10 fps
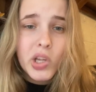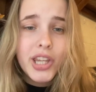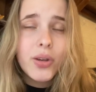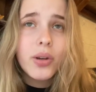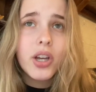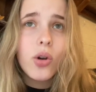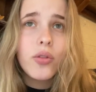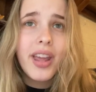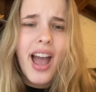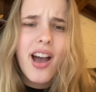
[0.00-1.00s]
you could
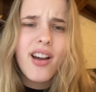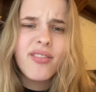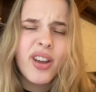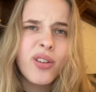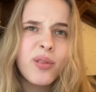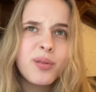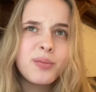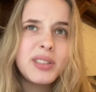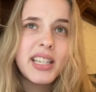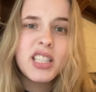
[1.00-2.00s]
only have
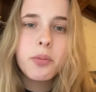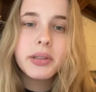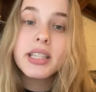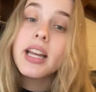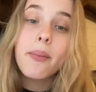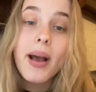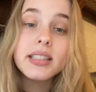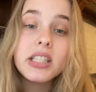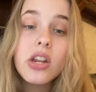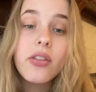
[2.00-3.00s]
60% capacity on